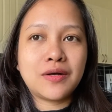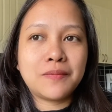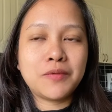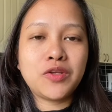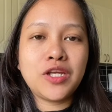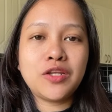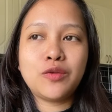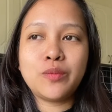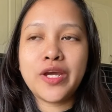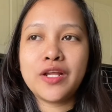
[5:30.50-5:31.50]
you need
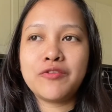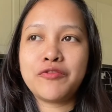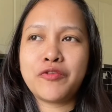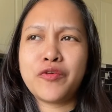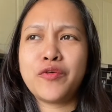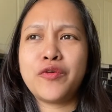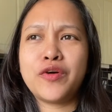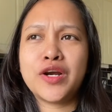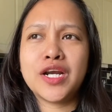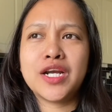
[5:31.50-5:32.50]
to wait
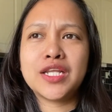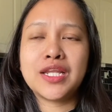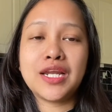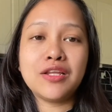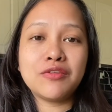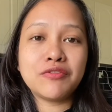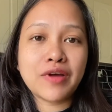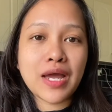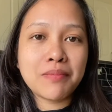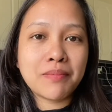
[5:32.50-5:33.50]
for 3 to
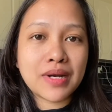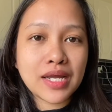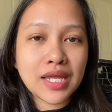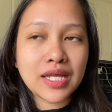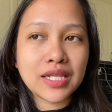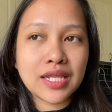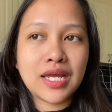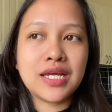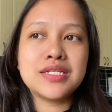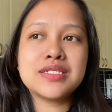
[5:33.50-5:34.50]
5 banking
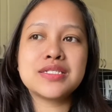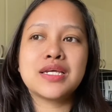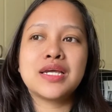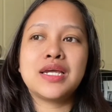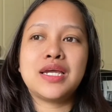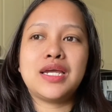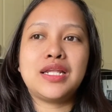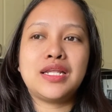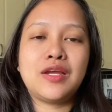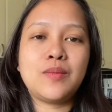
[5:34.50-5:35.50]
days
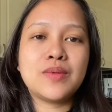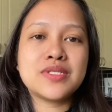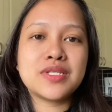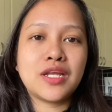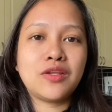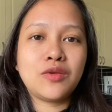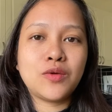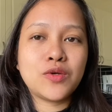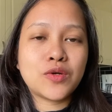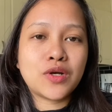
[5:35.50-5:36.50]
and they will send you
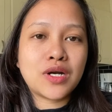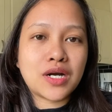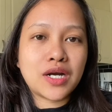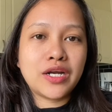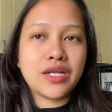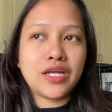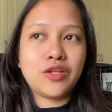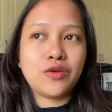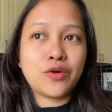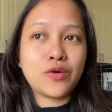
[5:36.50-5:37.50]
your card
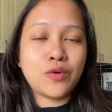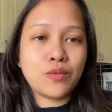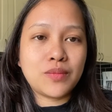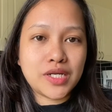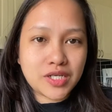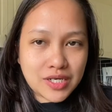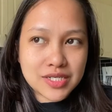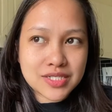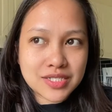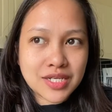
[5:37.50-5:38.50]
in your home
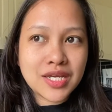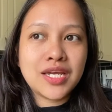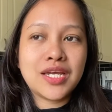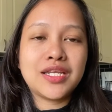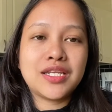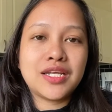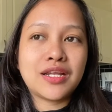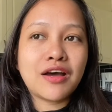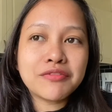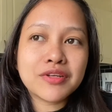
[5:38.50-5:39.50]
address. And then
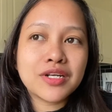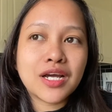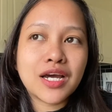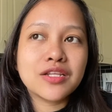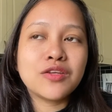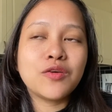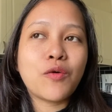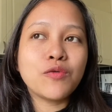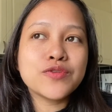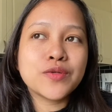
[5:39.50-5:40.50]
after that, you
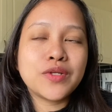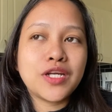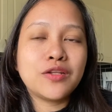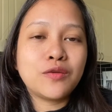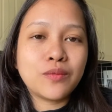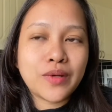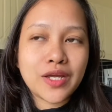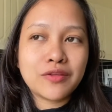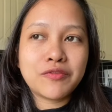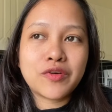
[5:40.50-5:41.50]
also need to
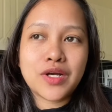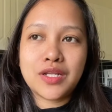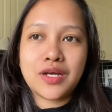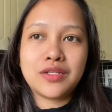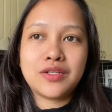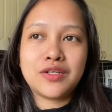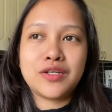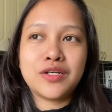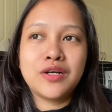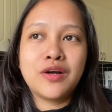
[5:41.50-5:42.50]
wait for
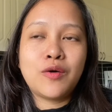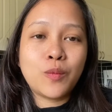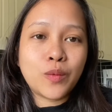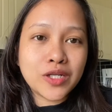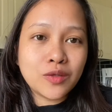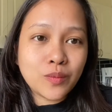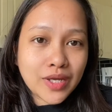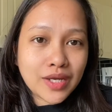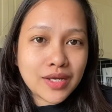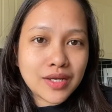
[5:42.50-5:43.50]
another 1
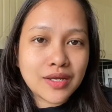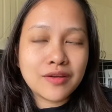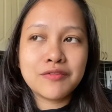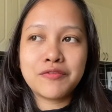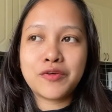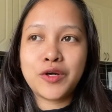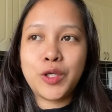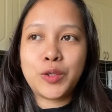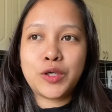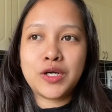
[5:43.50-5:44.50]
week for
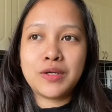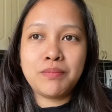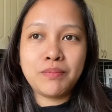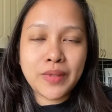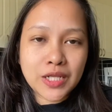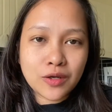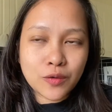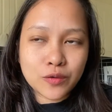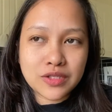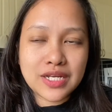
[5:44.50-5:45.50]
your PIN
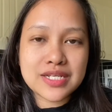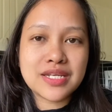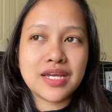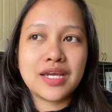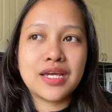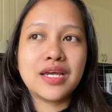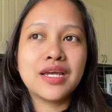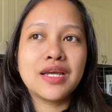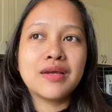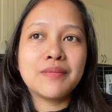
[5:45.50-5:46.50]
code kasi
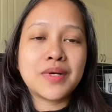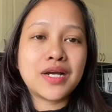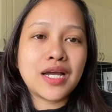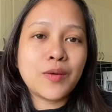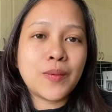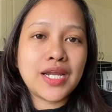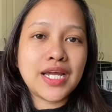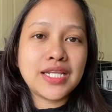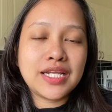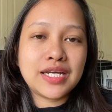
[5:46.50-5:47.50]

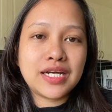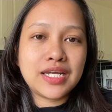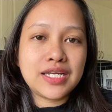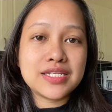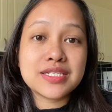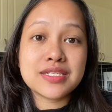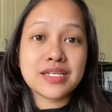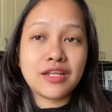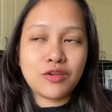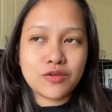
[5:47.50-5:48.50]
magkahiwalay nilang
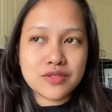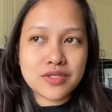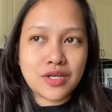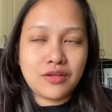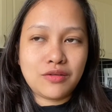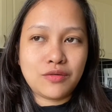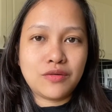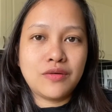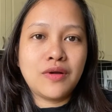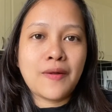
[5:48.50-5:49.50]
i-send yun sa
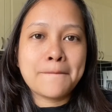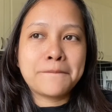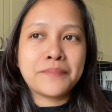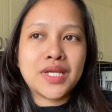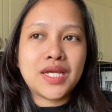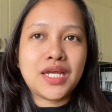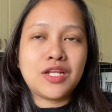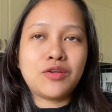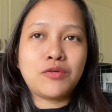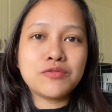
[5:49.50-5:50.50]
inyo.
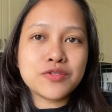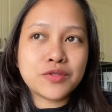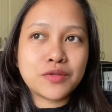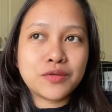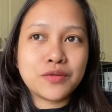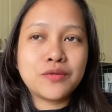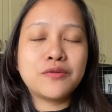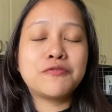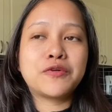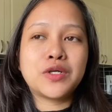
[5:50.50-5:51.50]
And also,
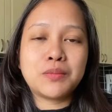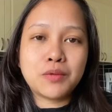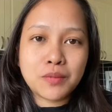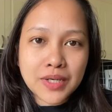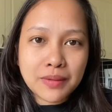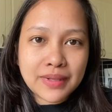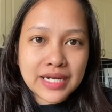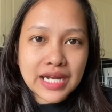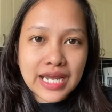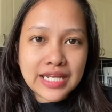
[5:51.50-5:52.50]
for the mobile
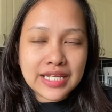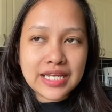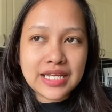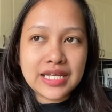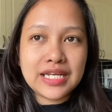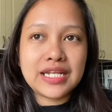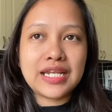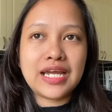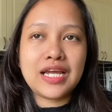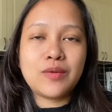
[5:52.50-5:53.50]
bank ID,
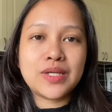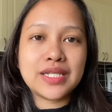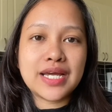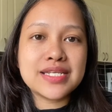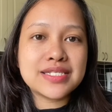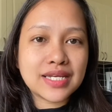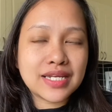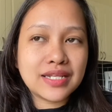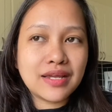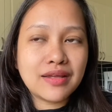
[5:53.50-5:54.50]
like what I
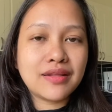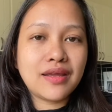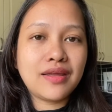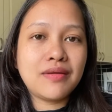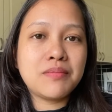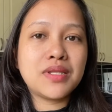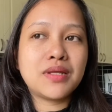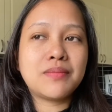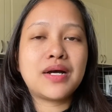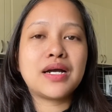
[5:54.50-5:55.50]
said, they give me
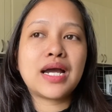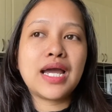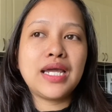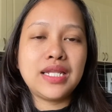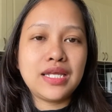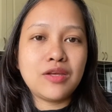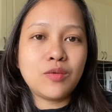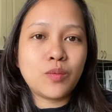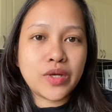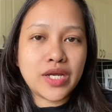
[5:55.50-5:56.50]
the bank ID
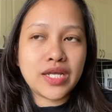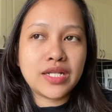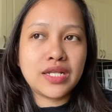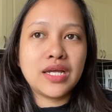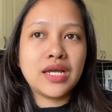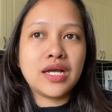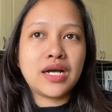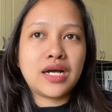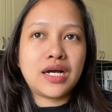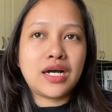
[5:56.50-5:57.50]
when
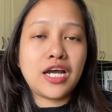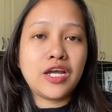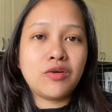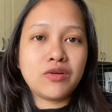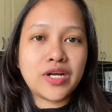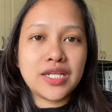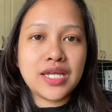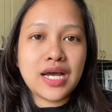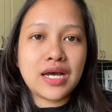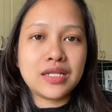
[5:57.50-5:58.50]
I already
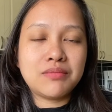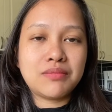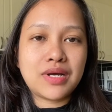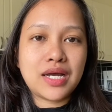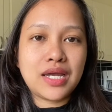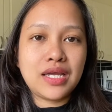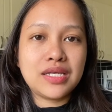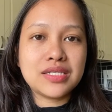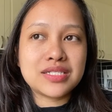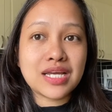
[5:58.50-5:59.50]
had
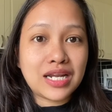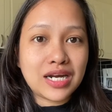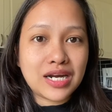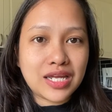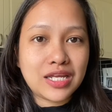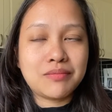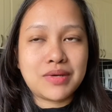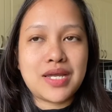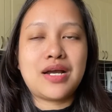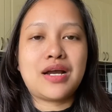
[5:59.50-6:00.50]
my salary in
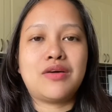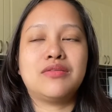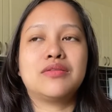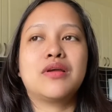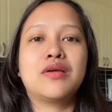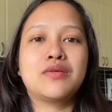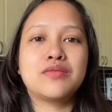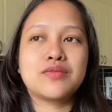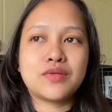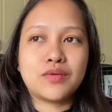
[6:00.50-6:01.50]
my account.
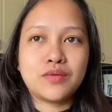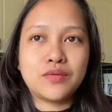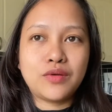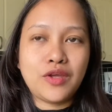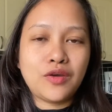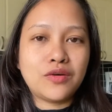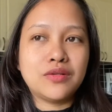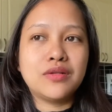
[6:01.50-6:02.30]
So, yun.